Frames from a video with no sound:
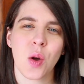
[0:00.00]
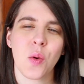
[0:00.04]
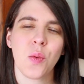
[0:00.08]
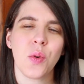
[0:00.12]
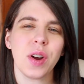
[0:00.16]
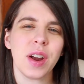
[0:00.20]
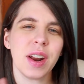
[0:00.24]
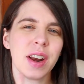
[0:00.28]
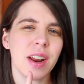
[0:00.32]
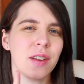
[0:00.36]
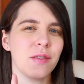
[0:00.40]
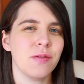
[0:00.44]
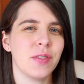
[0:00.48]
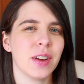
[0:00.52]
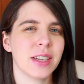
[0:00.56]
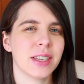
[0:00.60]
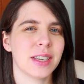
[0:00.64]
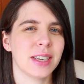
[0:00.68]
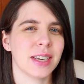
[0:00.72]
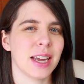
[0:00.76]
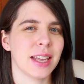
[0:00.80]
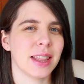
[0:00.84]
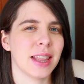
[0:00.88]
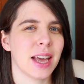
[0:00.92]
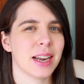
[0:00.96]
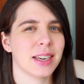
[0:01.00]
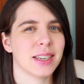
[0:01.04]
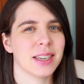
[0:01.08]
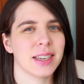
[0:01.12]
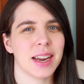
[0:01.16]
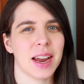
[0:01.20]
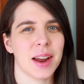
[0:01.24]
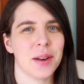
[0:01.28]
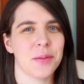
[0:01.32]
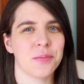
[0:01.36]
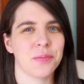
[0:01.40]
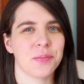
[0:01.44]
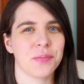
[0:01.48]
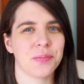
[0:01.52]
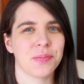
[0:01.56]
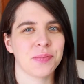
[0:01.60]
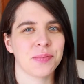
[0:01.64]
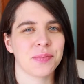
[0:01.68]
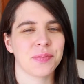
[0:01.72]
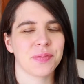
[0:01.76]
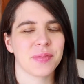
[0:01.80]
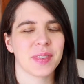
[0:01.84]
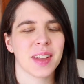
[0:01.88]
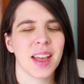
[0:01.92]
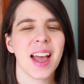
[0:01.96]
We're going to investigate that today.
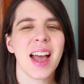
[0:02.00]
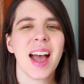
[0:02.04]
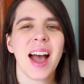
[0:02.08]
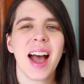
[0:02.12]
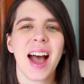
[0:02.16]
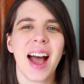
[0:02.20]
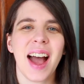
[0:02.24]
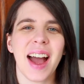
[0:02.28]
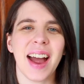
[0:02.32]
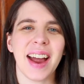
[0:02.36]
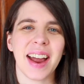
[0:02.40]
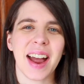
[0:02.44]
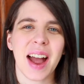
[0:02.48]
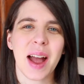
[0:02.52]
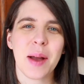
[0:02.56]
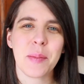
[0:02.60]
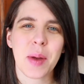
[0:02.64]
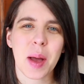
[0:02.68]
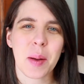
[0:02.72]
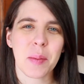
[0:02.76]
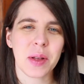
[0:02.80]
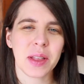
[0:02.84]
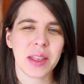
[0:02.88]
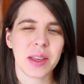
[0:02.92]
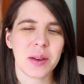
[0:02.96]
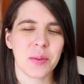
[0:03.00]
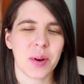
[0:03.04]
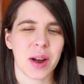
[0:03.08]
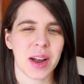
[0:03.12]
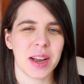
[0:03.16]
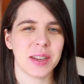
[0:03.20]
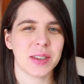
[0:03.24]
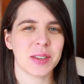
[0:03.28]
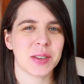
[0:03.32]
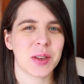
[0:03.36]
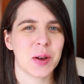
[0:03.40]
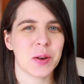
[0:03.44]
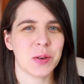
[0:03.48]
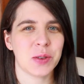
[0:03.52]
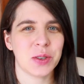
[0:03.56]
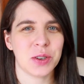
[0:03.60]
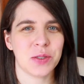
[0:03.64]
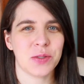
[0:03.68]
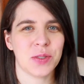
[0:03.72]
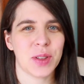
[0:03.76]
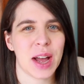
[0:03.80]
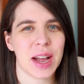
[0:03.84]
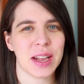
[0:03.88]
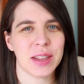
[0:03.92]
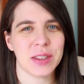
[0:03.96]
Hi, I'm Emily Weiss, host
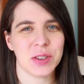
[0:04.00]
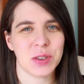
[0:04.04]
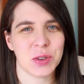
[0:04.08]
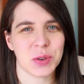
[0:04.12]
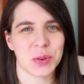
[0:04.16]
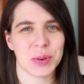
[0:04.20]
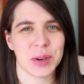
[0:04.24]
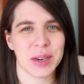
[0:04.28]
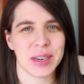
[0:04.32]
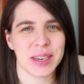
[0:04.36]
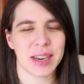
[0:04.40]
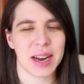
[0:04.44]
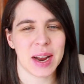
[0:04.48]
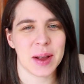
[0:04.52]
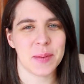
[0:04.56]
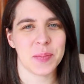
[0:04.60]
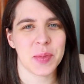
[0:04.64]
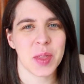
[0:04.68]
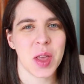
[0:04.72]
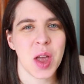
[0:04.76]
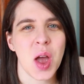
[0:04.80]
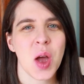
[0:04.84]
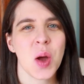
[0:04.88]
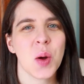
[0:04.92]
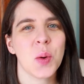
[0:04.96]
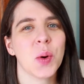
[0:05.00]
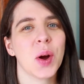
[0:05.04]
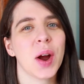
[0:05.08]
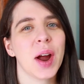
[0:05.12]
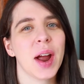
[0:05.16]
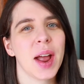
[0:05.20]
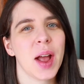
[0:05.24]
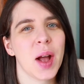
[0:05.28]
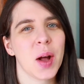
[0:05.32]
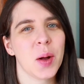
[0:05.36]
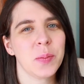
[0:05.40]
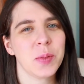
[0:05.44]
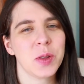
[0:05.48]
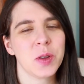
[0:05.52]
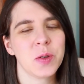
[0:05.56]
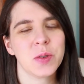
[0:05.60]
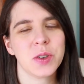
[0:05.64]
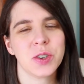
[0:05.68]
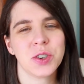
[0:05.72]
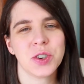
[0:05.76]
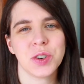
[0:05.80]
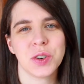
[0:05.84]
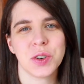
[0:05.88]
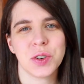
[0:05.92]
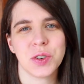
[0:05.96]
of Latin Storytime, where I help you
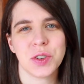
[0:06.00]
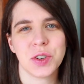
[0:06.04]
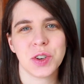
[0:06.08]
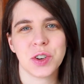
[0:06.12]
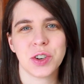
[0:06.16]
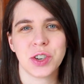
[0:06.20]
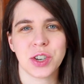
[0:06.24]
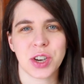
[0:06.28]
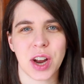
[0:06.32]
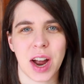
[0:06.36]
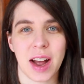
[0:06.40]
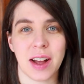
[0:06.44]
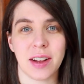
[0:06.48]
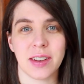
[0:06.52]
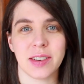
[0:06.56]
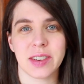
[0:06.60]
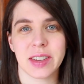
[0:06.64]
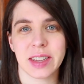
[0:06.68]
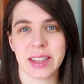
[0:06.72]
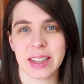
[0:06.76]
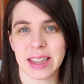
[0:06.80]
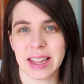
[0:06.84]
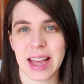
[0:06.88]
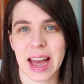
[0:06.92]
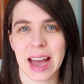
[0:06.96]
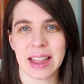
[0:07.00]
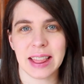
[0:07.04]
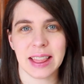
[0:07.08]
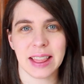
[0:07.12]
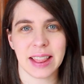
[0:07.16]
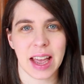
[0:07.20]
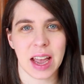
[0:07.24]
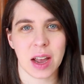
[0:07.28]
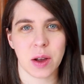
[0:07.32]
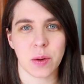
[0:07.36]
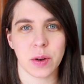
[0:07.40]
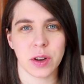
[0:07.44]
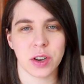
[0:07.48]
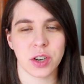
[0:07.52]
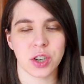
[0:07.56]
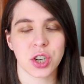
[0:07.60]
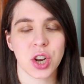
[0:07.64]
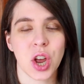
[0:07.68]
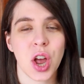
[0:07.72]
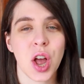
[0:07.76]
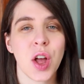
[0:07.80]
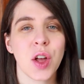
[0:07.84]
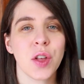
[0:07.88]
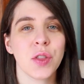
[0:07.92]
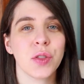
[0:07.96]
introduce your child to the Latin language
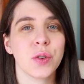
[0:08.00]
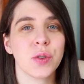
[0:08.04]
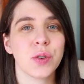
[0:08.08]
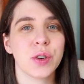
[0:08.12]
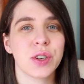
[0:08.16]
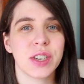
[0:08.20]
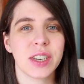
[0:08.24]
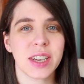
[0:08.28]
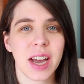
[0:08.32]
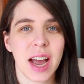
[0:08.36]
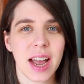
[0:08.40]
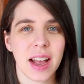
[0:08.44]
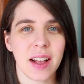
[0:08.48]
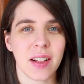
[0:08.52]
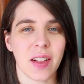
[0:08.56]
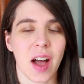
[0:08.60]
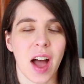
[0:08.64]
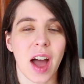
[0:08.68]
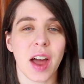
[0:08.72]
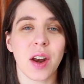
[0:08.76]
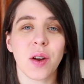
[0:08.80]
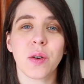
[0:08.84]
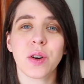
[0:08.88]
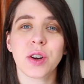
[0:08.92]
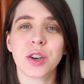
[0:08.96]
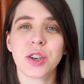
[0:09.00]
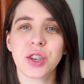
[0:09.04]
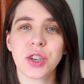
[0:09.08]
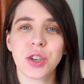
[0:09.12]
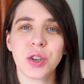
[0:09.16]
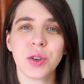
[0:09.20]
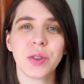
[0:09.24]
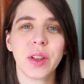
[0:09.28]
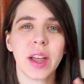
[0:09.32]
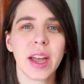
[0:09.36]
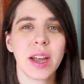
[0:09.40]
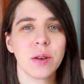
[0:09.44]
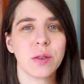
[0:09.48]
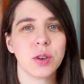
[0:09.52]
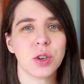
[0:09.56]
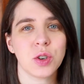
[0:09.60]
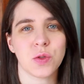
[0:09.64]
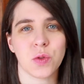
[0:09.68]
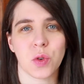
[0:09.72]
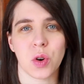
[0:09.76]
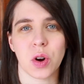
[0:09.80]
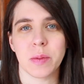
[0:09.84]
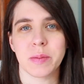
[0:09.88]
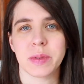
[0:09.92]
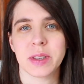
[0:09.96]
through diglot, or two language
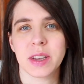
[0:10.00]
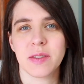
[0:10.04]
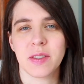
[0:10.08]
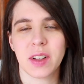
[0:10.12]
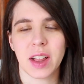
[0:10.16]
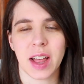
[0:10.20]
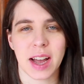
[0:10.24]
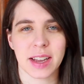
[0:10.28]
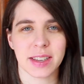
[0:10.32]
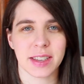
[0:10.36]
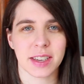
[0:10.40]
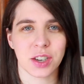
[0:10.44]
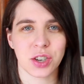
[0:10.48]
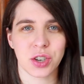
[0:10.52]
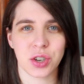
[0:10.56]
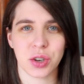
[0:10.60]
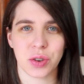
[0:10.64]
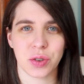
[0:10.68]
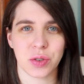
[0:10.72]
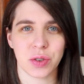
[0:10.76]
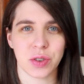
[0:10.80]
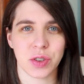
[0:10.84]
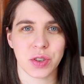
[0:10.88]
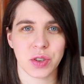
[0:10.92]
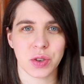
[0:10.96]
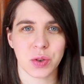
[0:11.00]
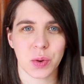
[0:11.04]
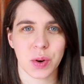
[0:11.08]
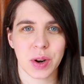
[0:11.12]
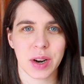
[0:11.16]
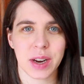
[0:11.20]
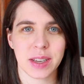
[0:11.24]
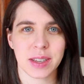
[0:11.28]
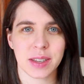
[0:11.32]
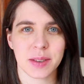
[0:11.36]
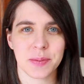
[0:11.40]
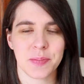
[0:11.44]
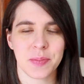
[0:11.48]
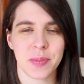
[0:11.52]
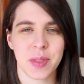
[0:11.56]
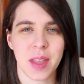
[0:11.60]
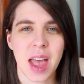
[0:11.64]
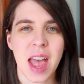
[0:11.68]
forms of classic children's stories.